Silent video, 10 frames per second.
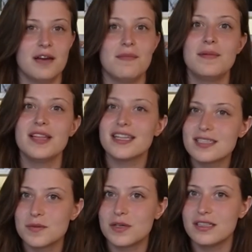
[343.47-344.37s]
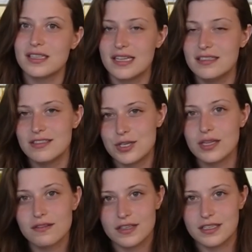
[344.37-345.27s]
And maybe that's the one that should
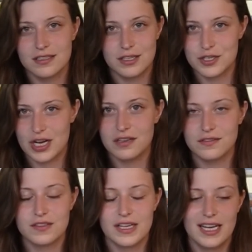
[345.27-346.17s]
live on your shelf.